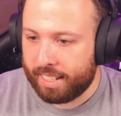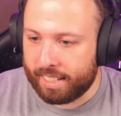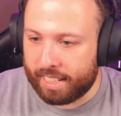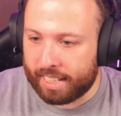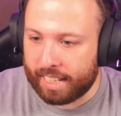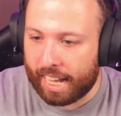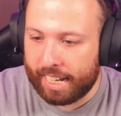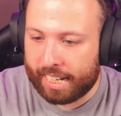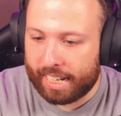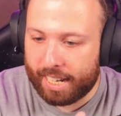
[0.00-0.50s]

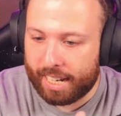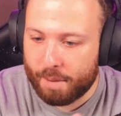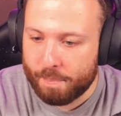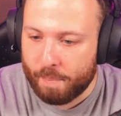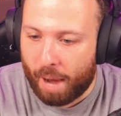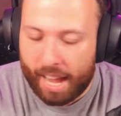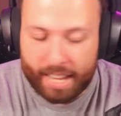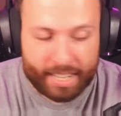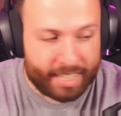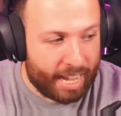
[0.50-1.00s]
Like,
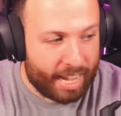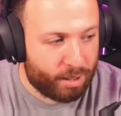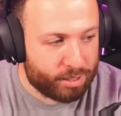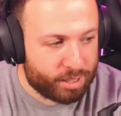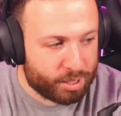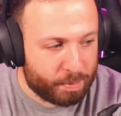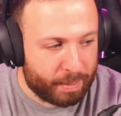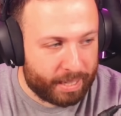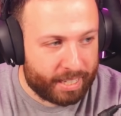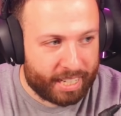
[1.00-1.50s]
my
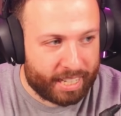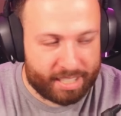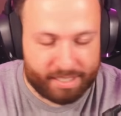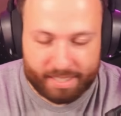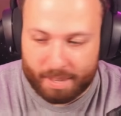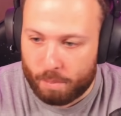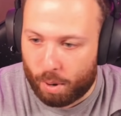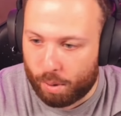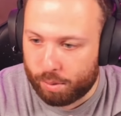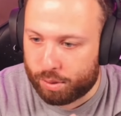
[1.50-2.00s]
announcement is
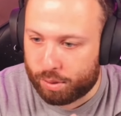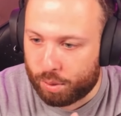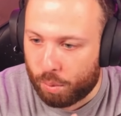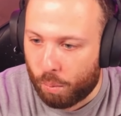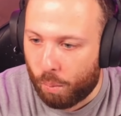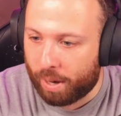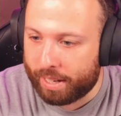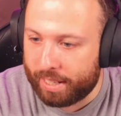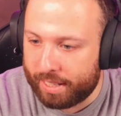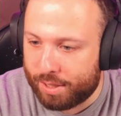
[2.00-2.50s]
the most
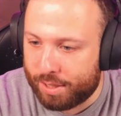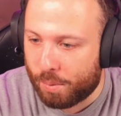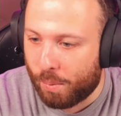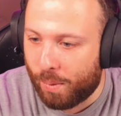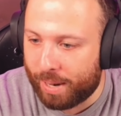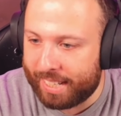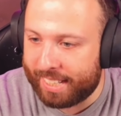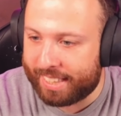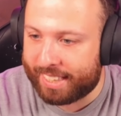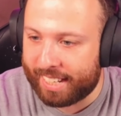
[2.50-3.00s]

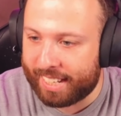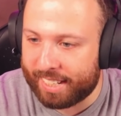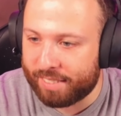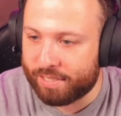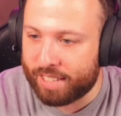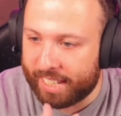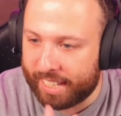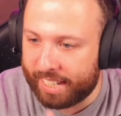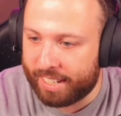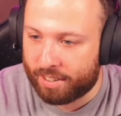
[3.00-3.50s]
2020 thing of
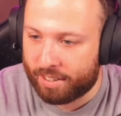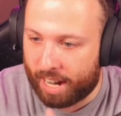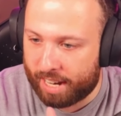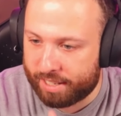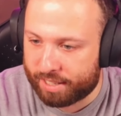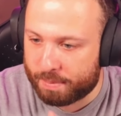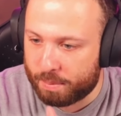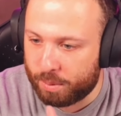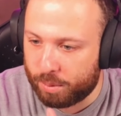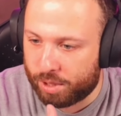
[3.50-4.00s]
the year,
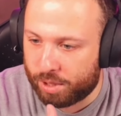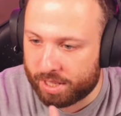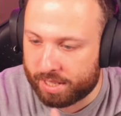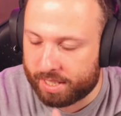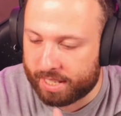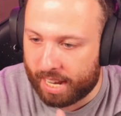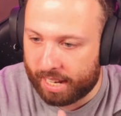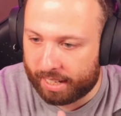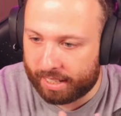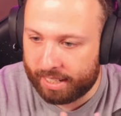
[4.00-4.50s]
as Smooth just said.